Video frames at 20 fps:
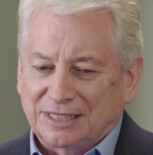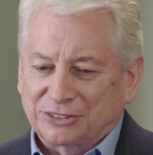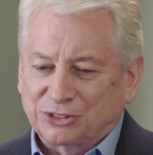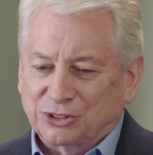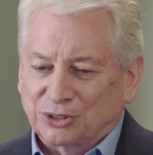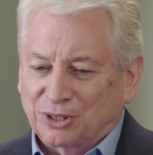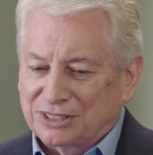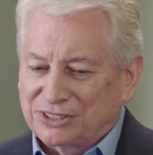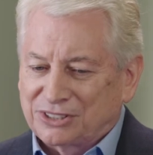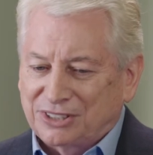
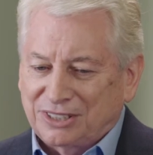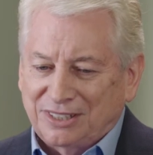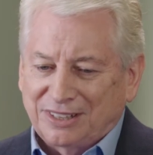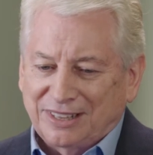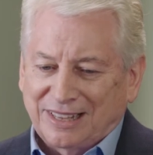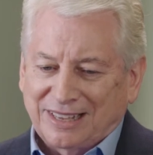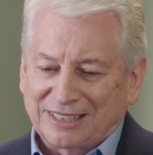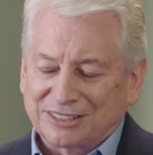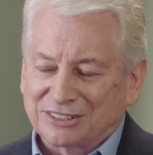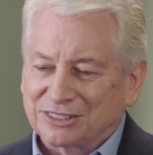so I see
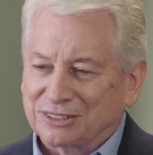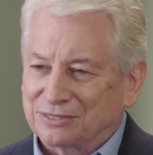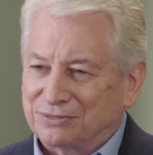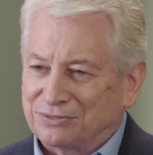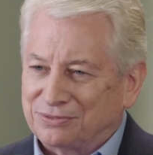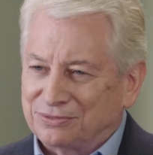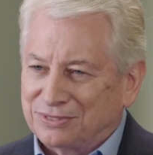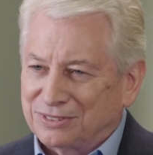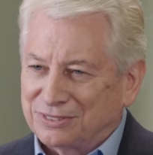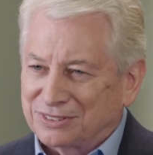that as a
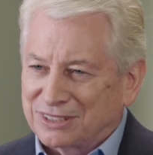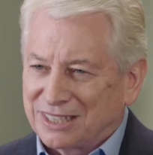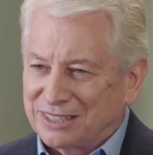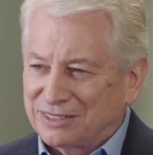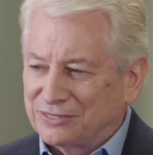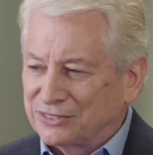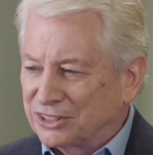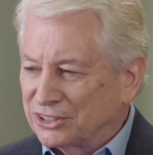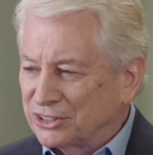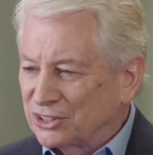kind
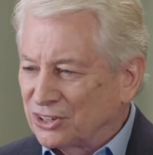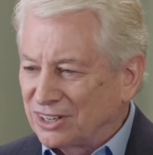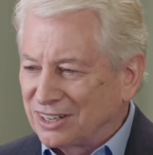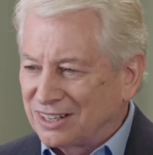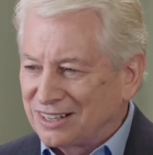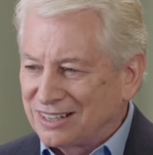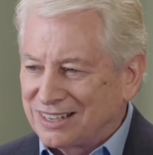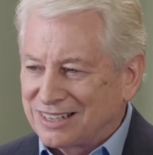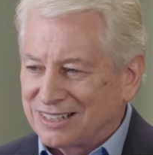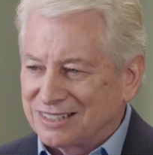of an
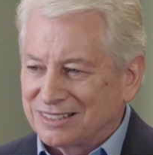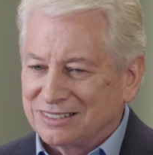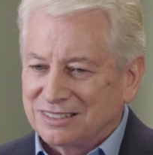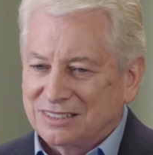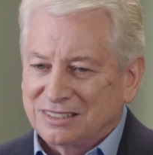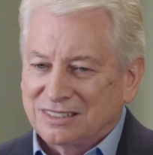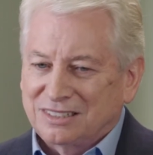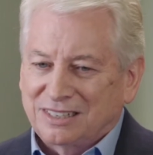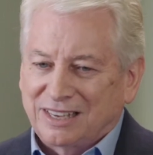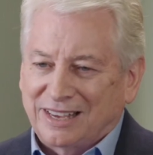underlying
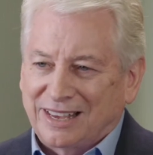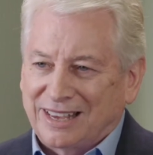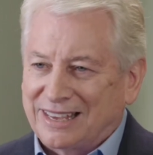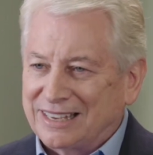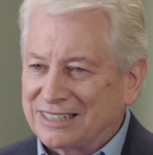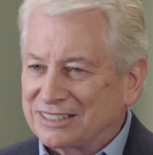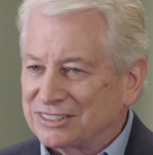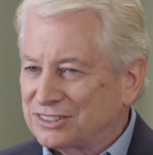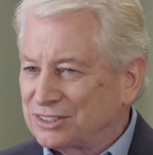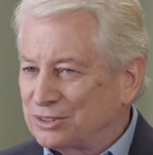
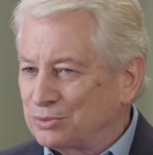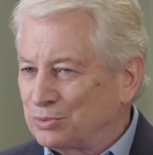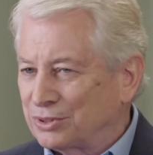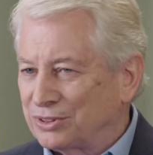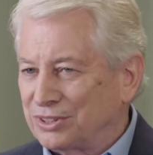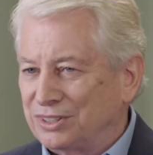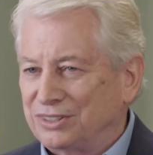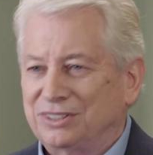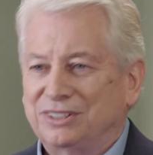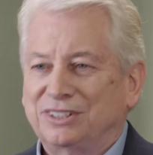angst
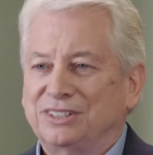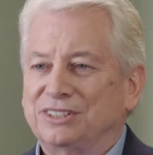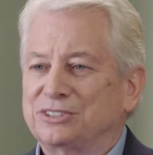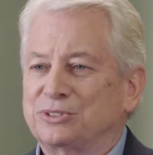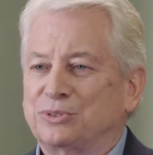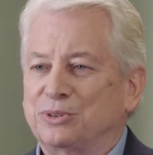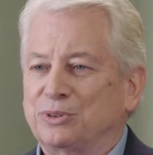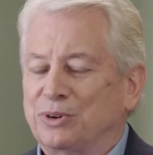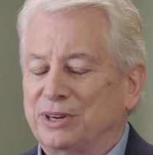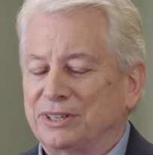within the
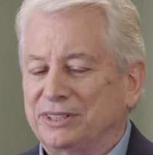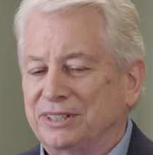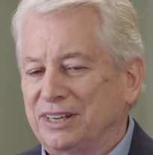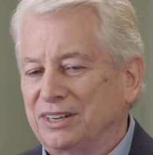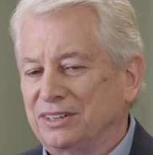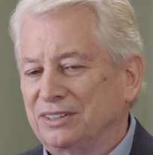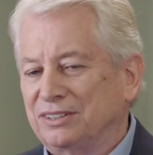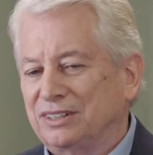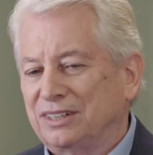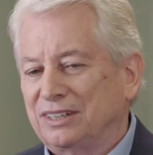industry right
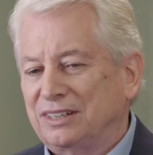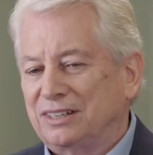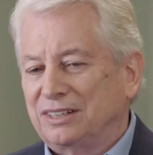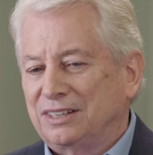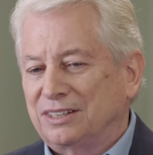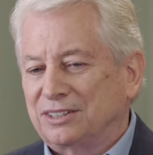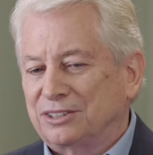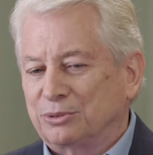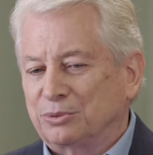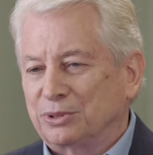now
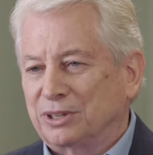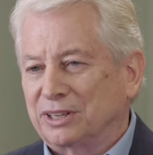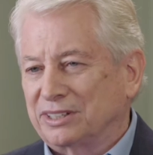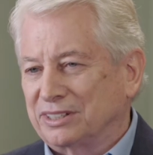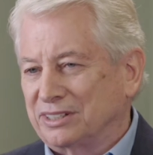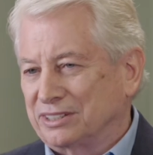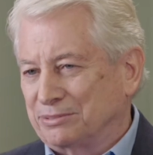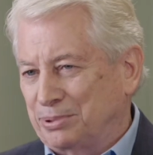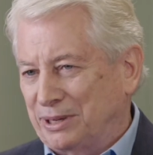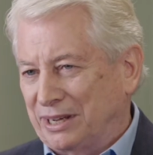that we got to
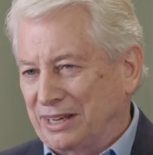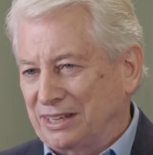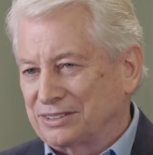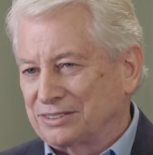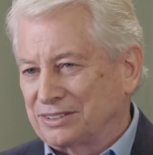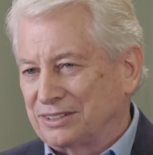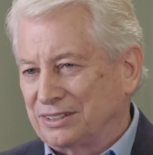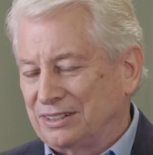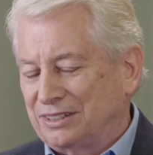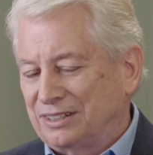get
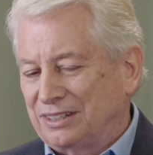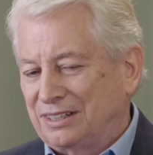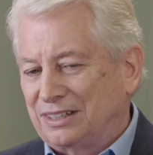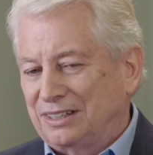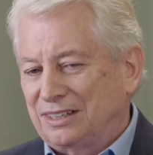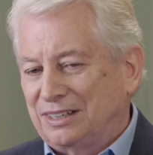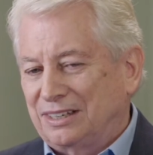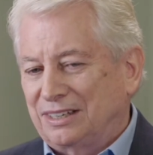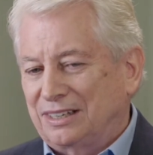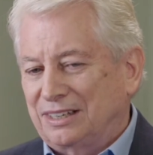past.
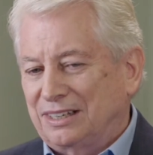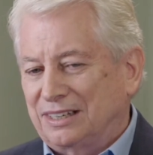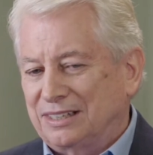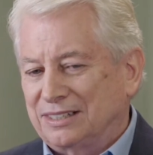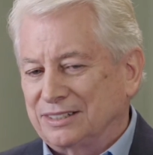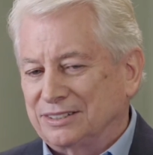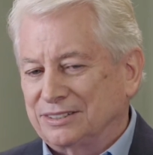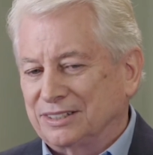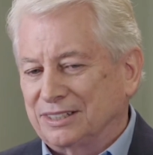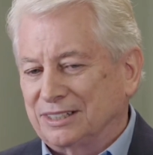
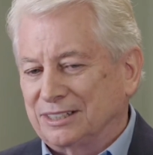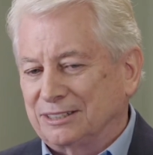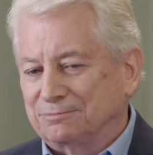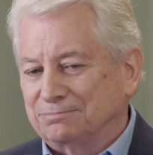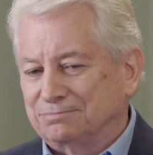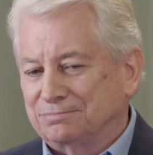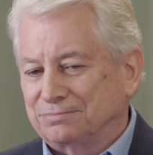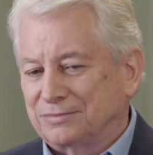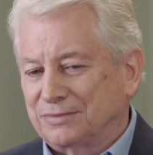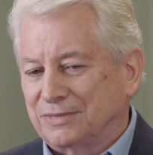And
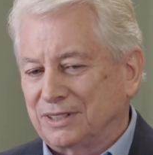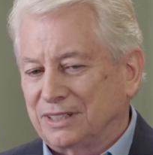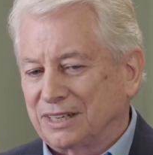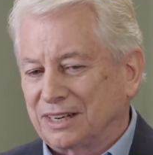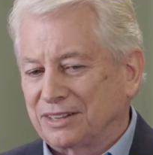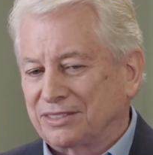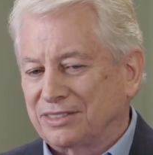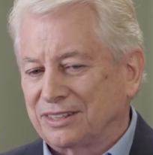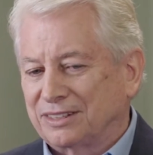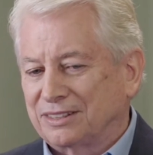
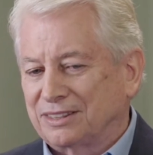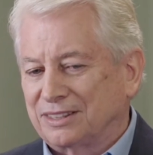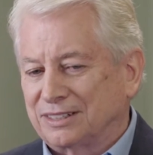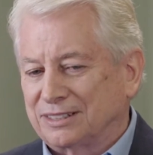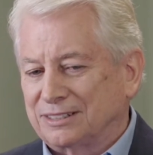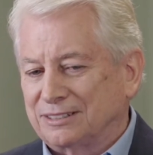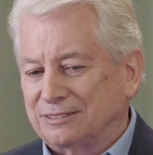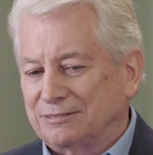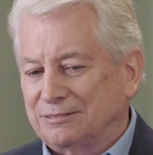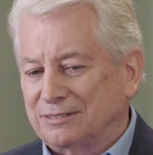I think that